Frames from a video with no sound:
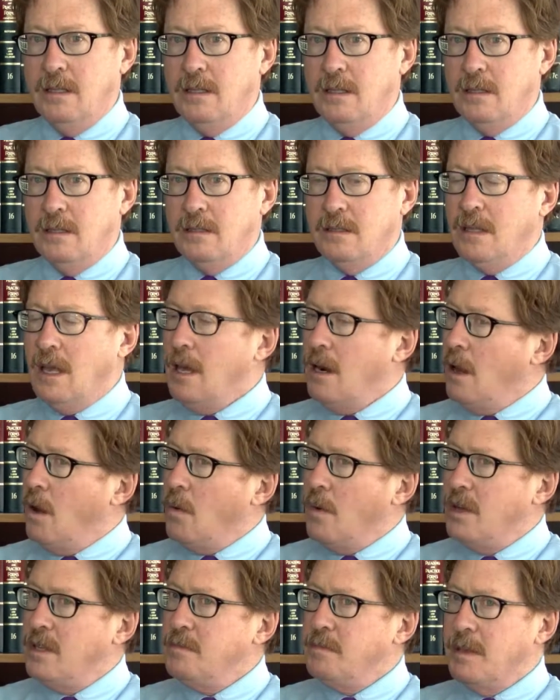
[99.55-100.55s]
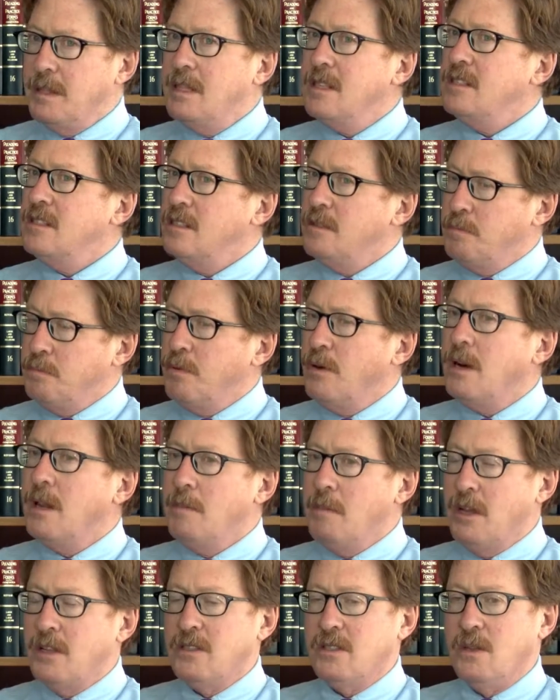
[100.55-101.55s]
It's not always, but this is pretty
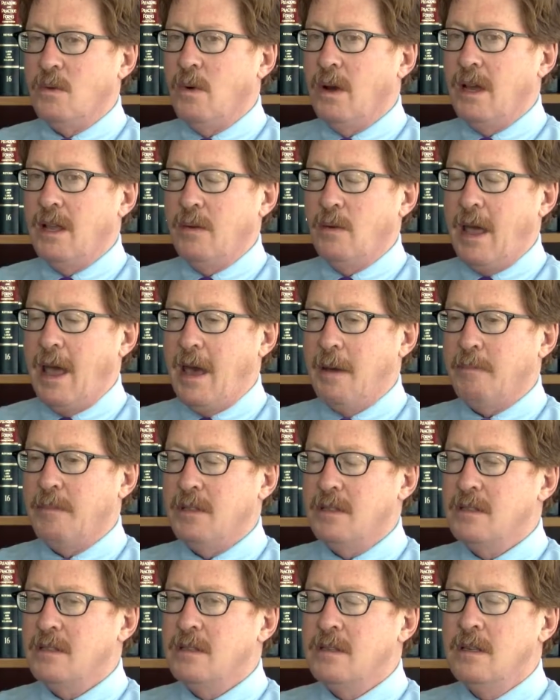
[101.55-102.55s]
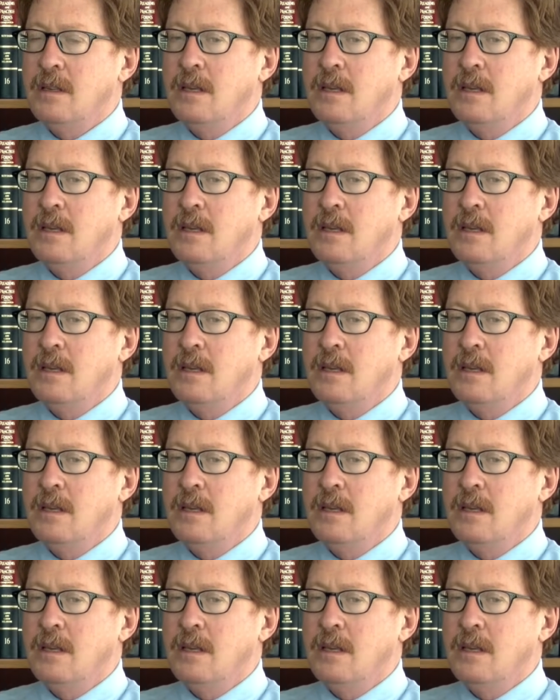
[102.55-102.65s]
much the way it happens.